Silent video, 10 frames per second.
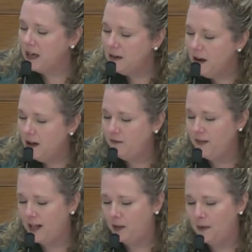not
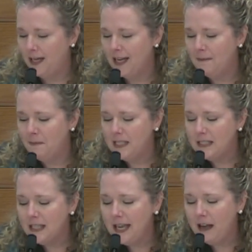following, and
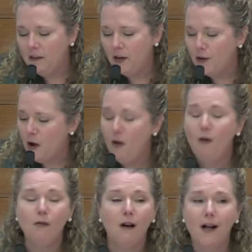missing out on
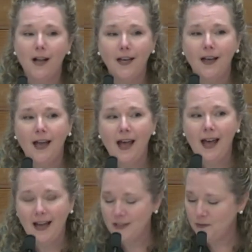all God
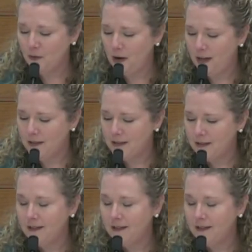has for us